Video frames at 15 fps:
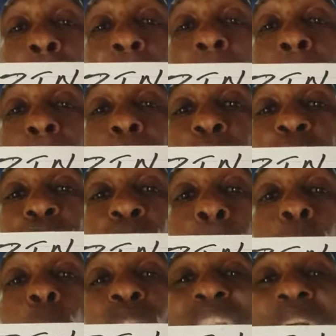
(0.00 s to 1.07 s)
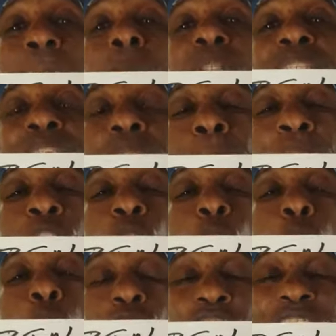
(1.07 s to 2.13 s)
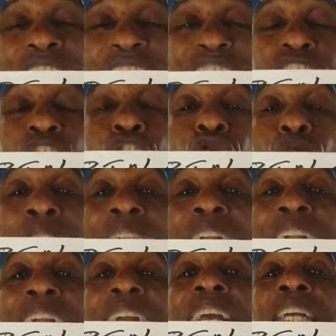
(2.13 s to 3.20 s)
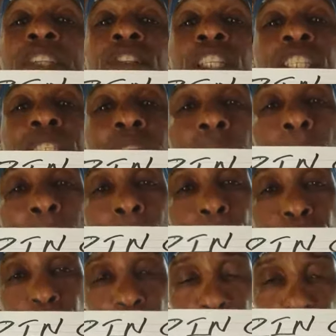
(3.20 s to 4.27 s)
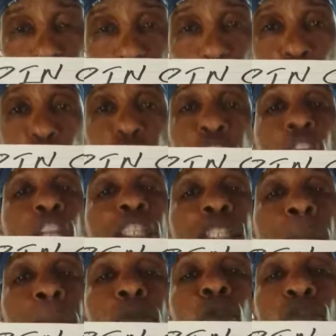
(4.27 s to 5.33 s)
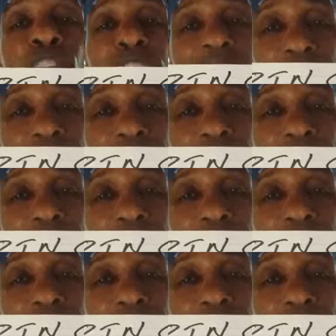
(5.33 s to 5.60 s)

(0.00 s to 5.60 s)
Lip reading: membranes from collapsing because it strengthens the cell membranes. Studies are proving